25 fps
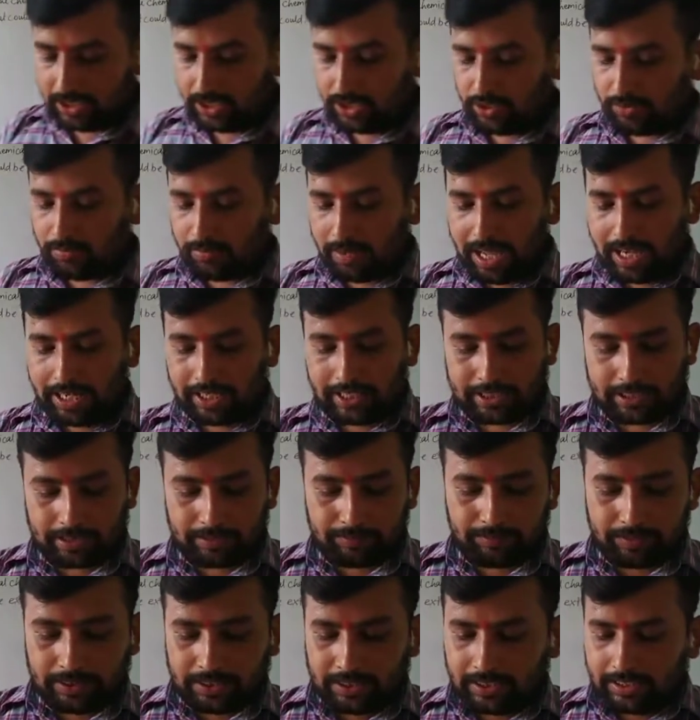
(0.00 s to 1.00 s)
numerical,
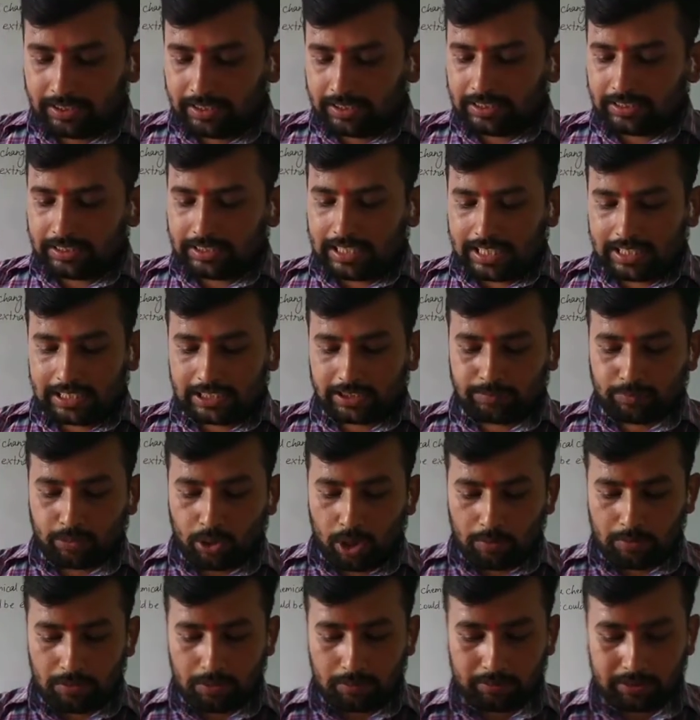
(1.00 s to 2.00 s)
that is
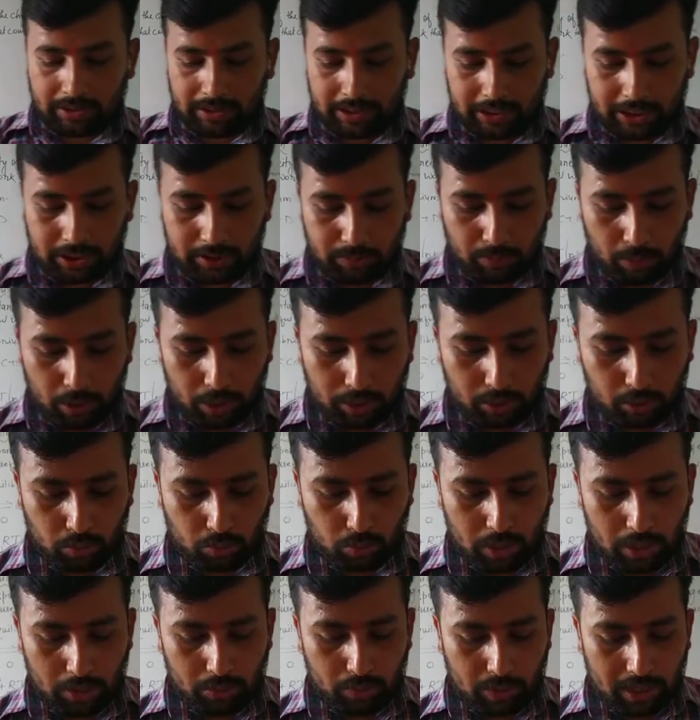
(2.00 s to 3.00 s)
problem
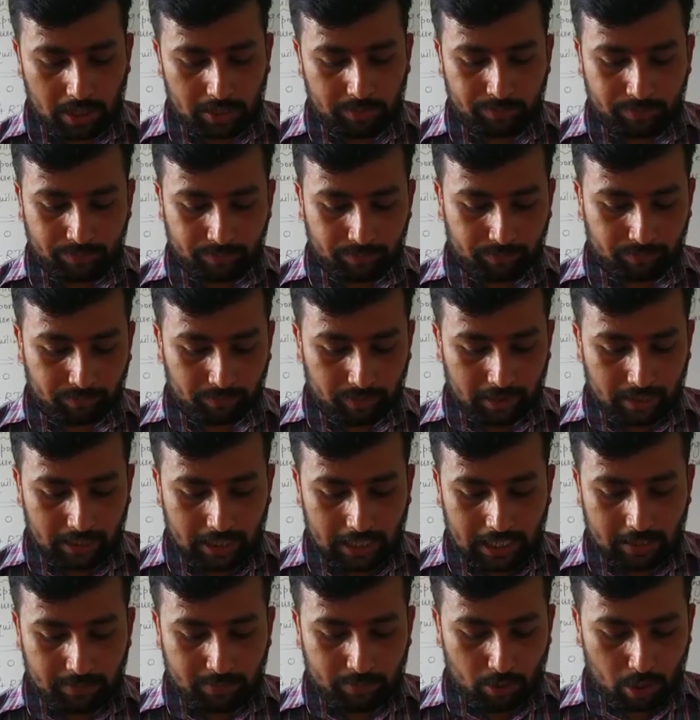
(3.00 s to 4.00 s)
6.11
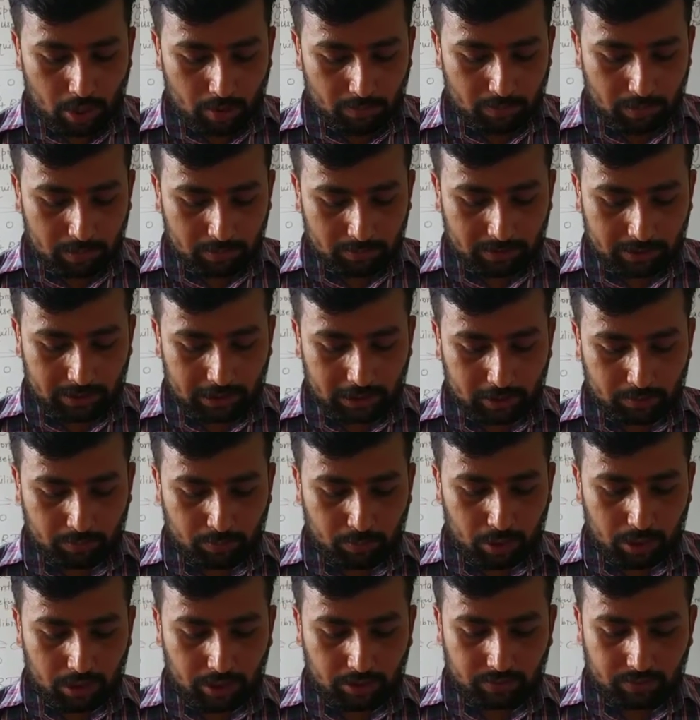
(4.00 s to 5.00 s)
and problem
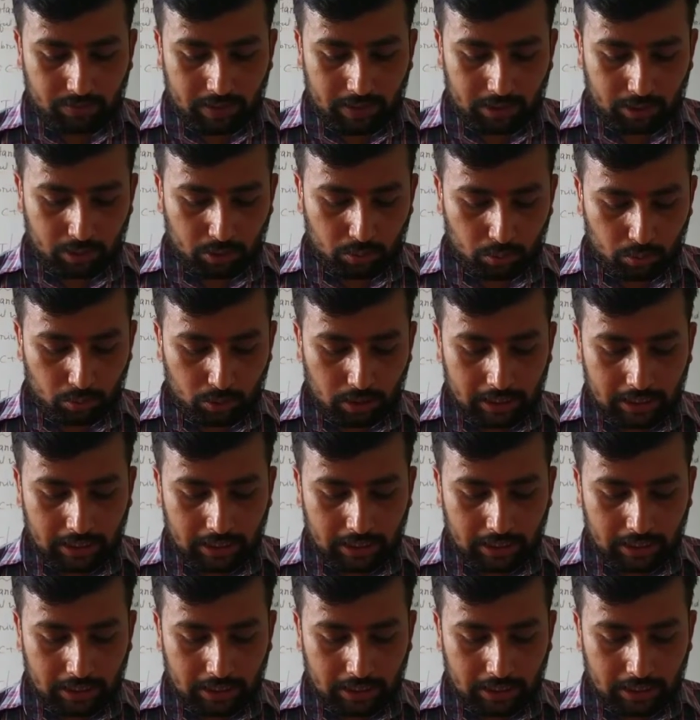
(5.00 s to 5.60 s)
6.12.